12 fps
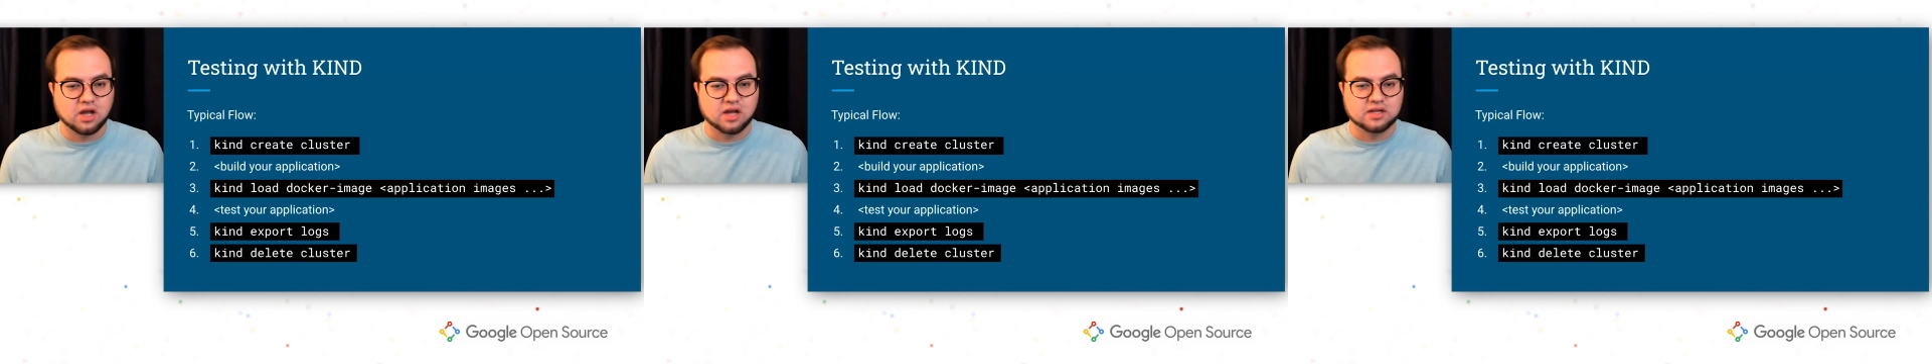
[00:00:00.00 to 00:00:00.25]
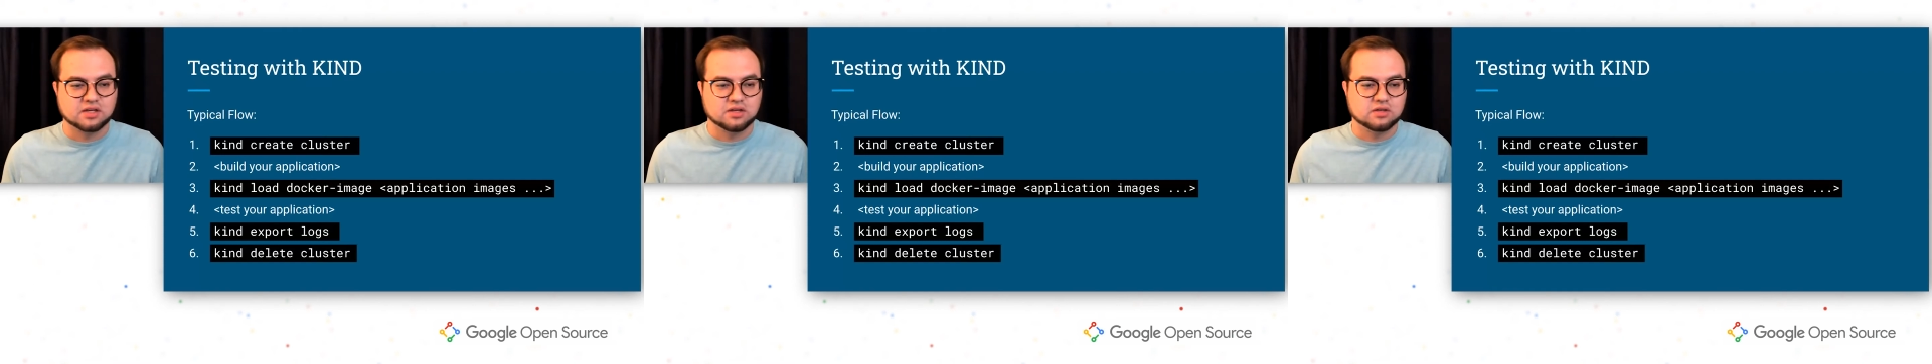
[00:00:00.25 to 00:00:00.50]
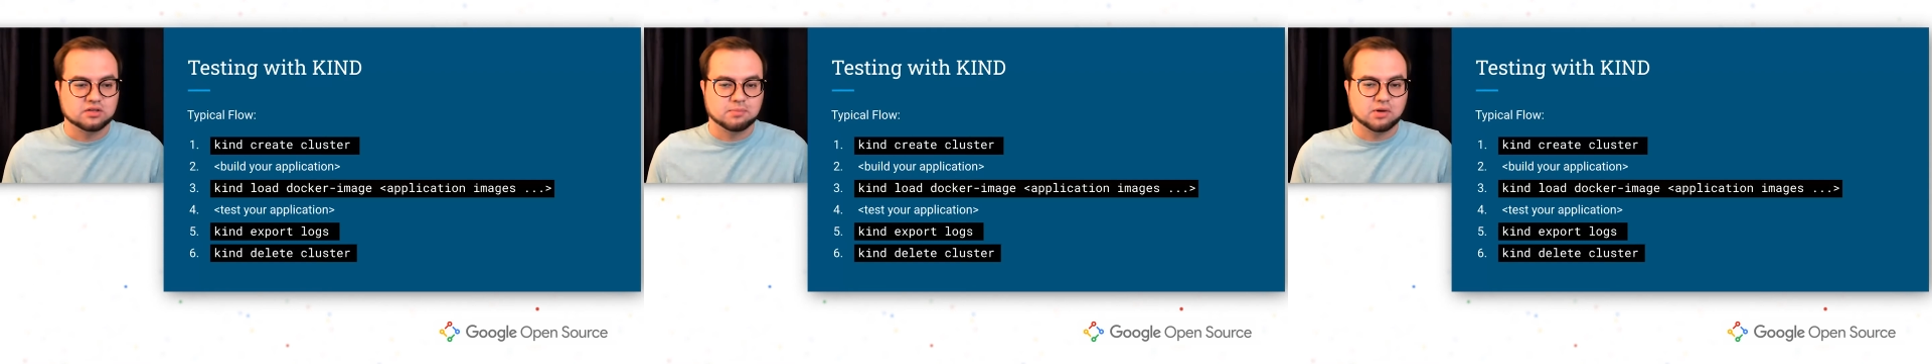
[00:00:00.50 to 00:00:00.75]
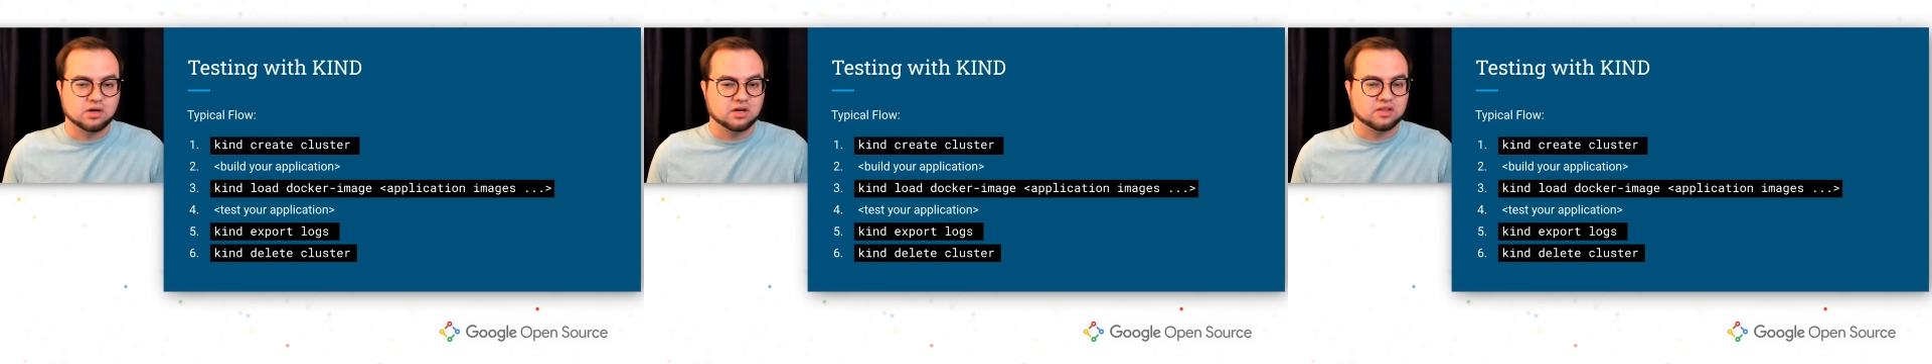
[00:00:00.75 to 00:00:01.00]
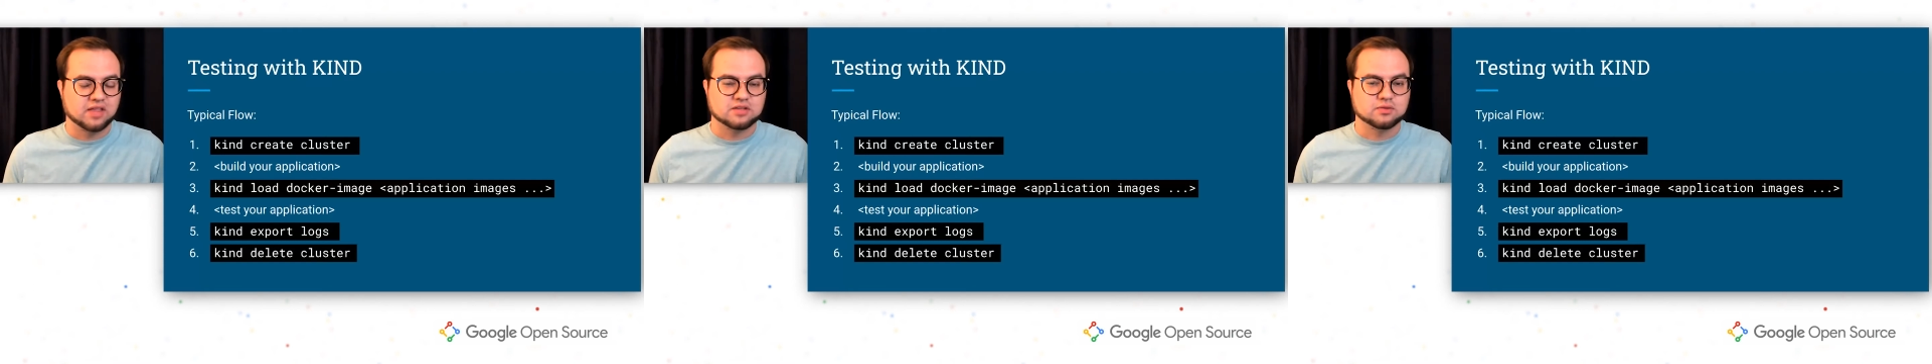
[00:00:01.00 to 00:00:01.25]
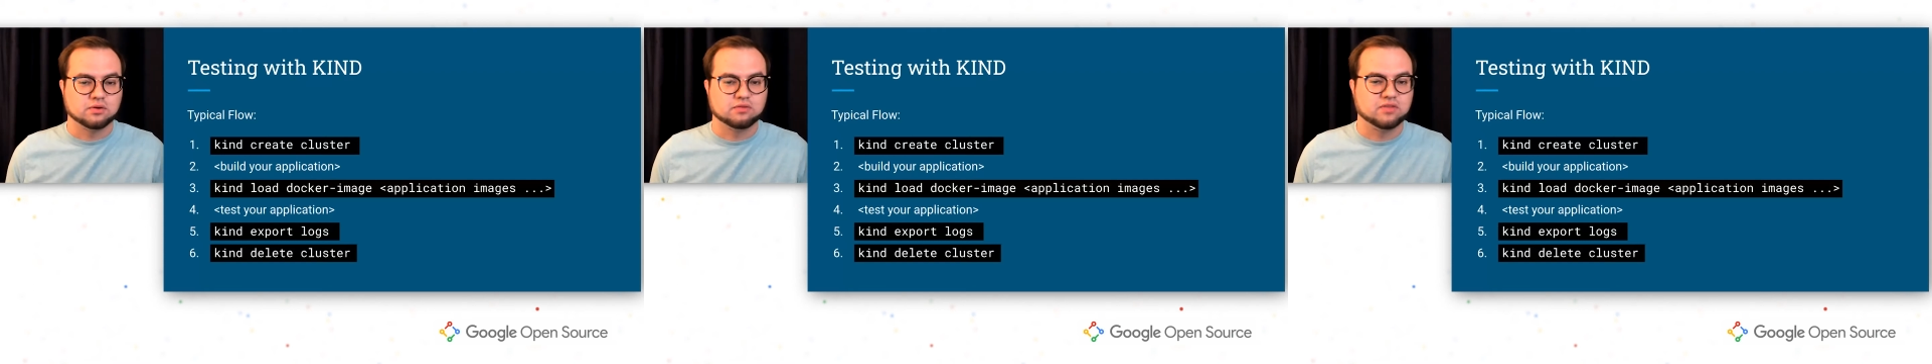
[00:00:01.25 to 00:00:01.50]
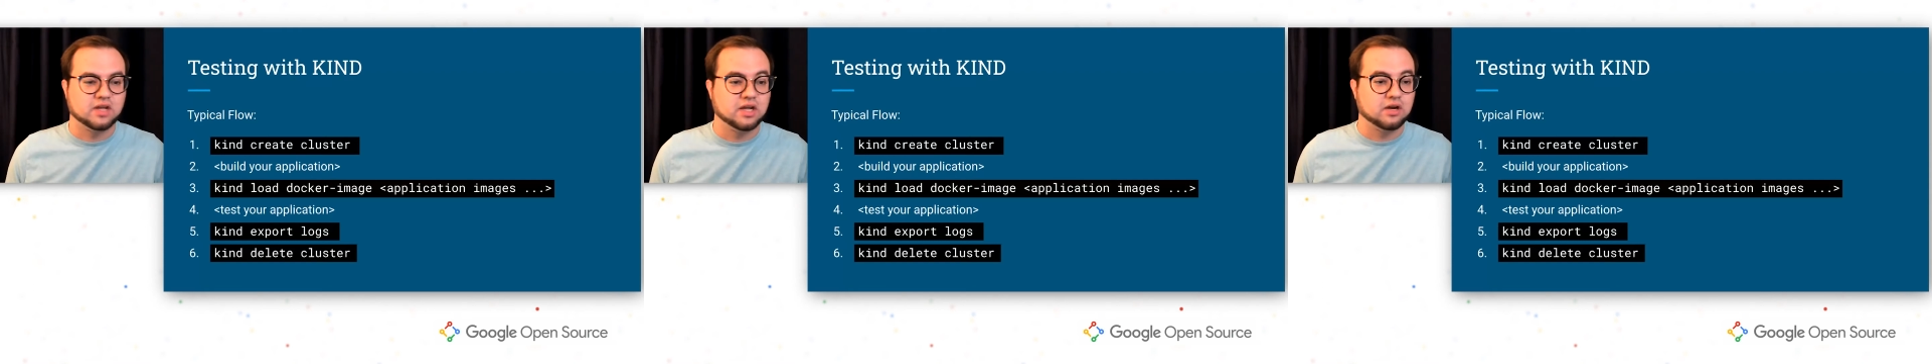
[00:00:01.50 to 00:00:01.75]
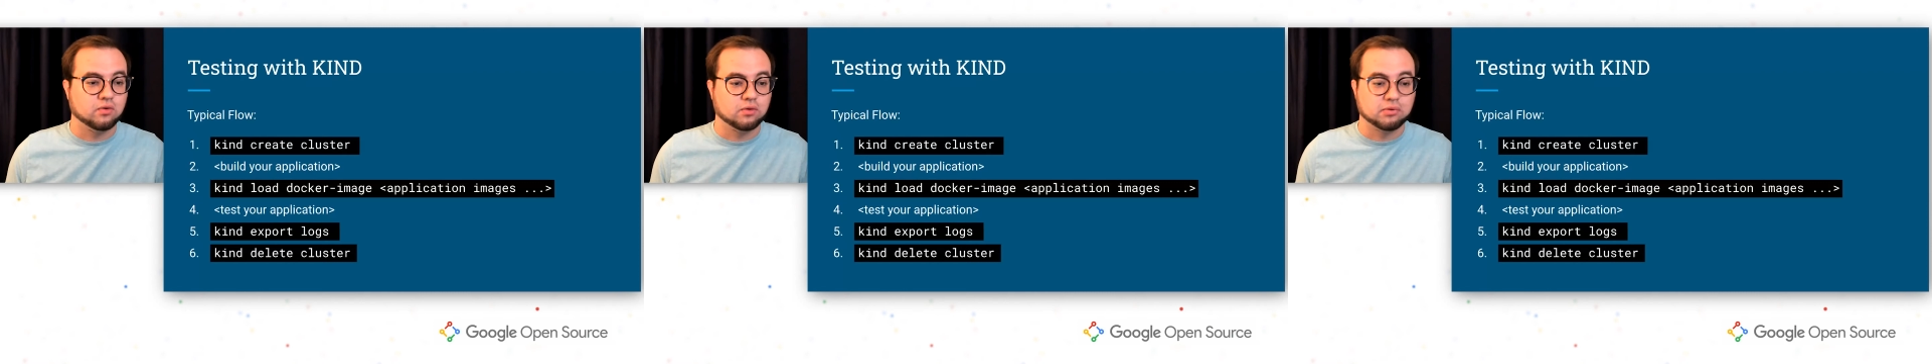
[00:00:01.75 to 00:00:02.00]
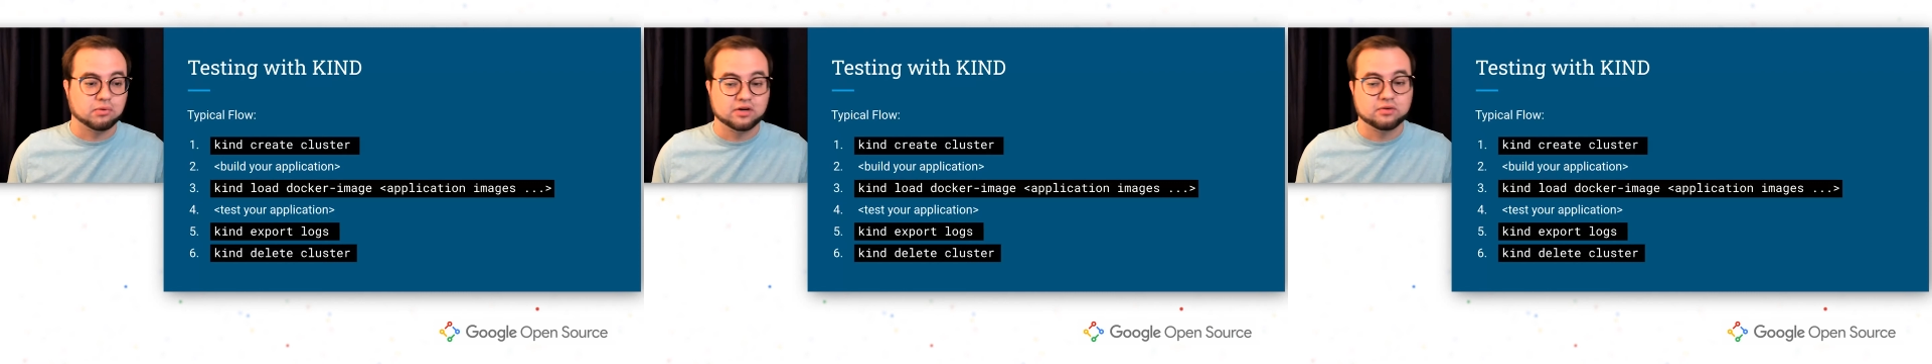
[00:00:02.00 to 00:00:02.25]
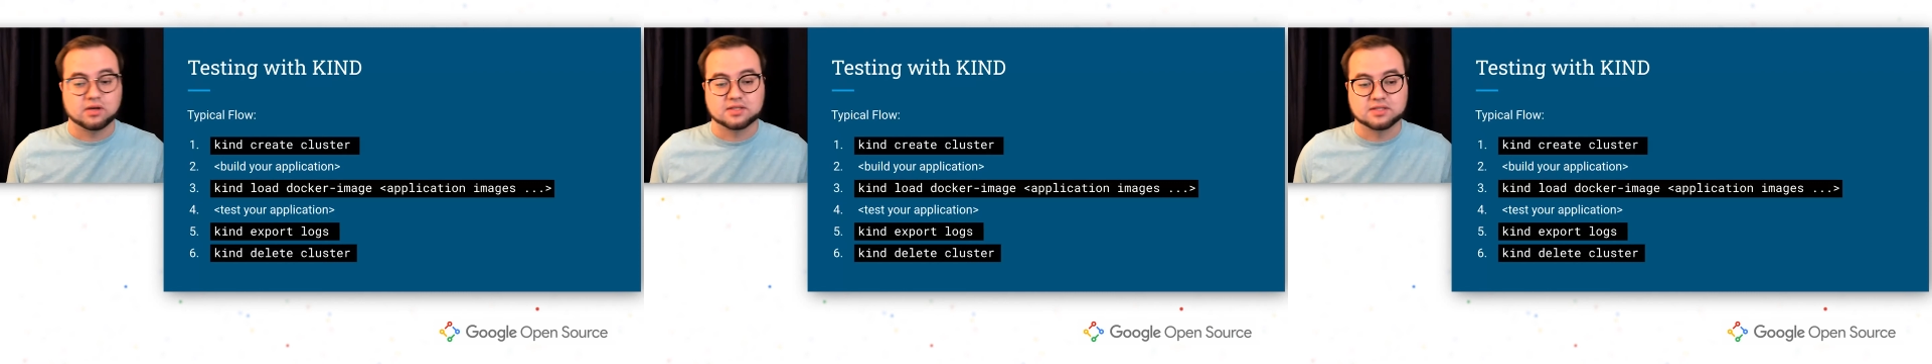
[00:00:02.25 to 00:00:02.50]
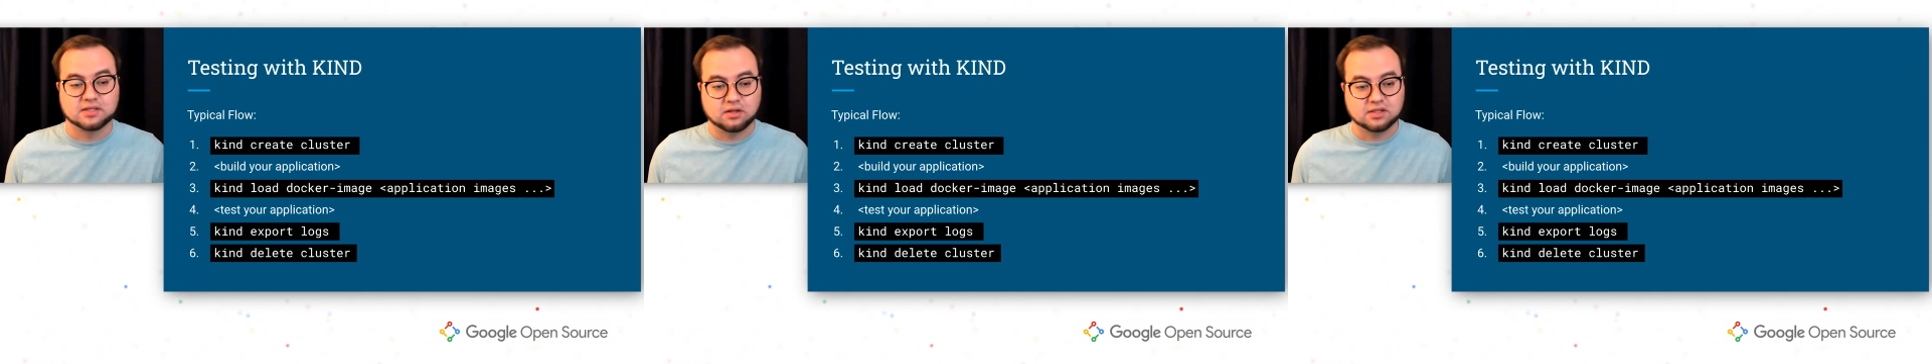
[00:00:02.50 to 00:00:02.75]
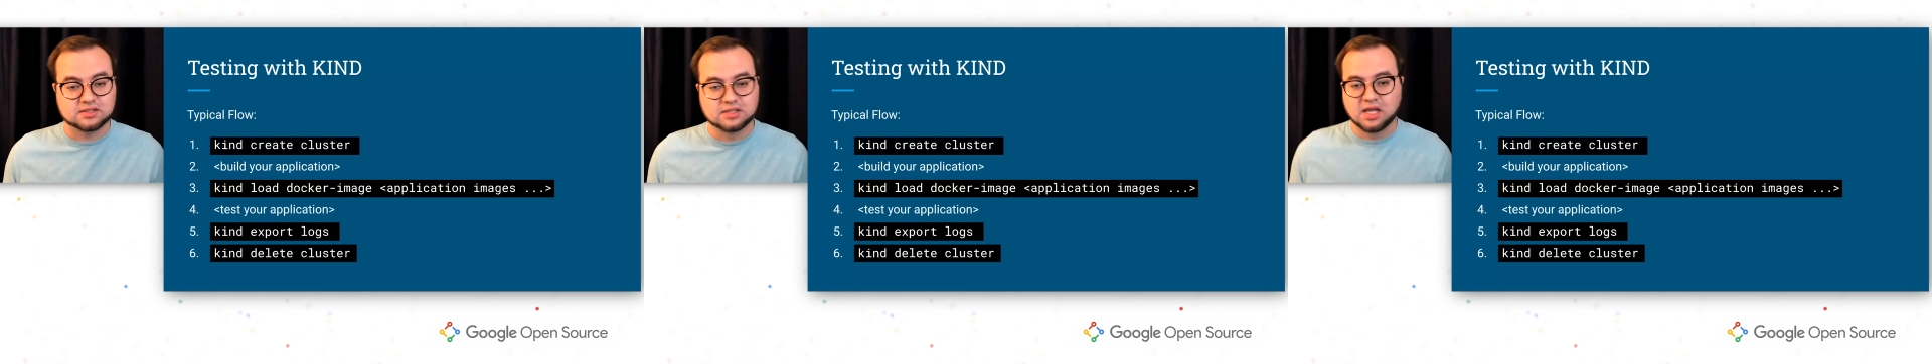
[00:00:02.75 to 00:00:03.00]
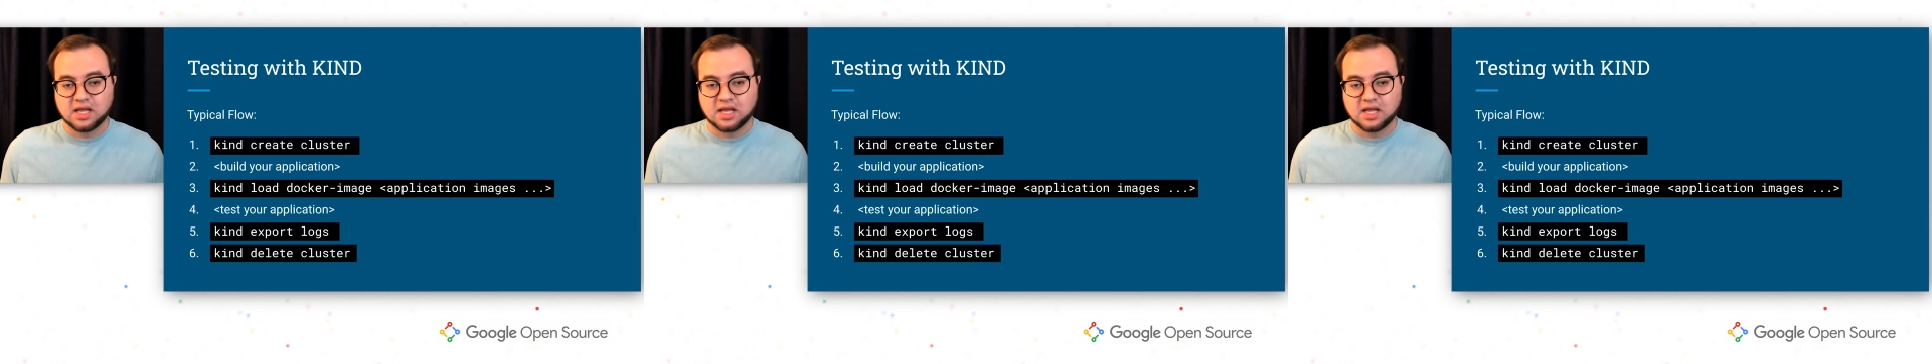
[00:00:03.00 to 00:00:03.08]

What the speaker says: to debug that sort of thing, or bring to us and tell us,